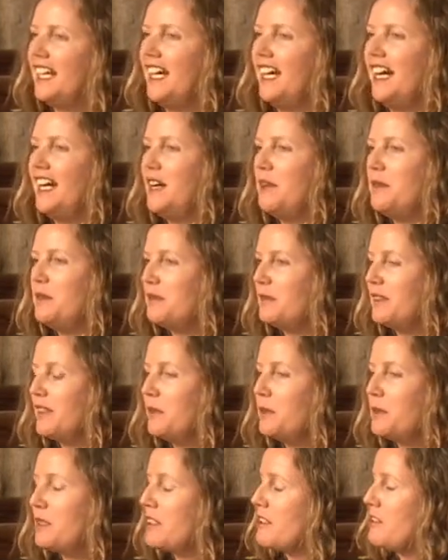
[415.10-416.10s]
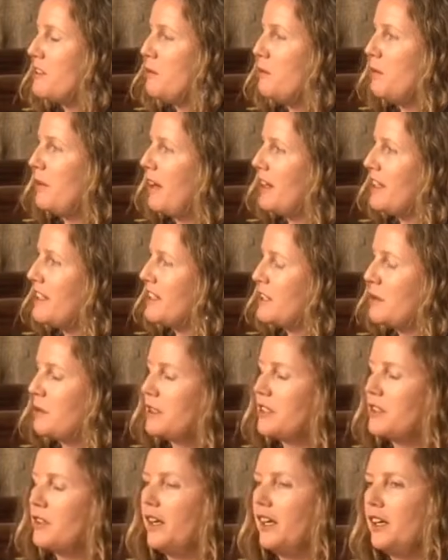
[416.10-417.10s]
Uh, it was a surprise to
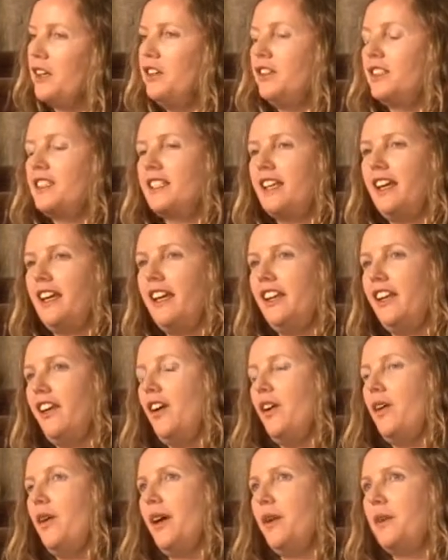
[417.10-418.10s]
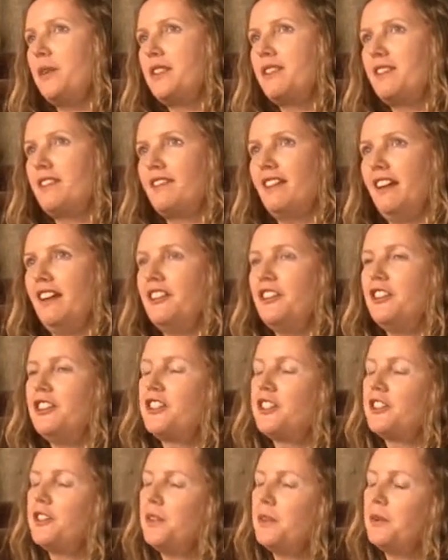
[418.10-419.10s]
me, so I could say, no, I was I
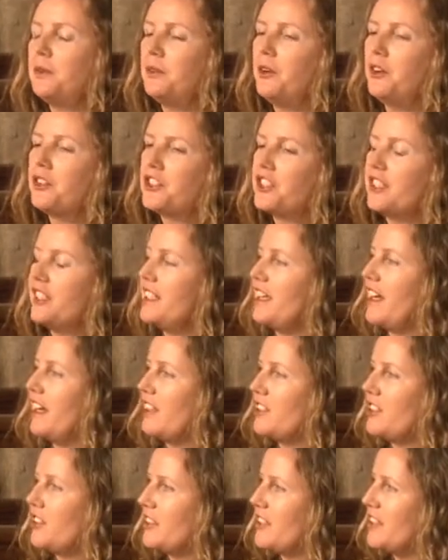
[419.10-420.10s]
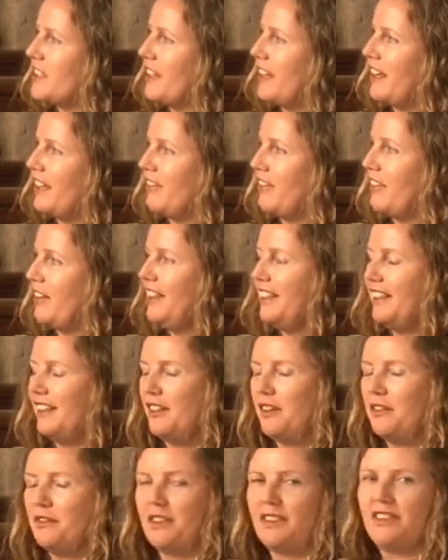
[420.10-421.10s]
used to watch Indiana Jones and I fell in
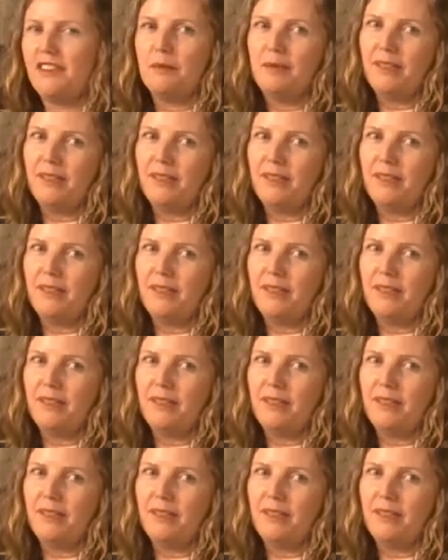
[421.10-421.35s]
love with it,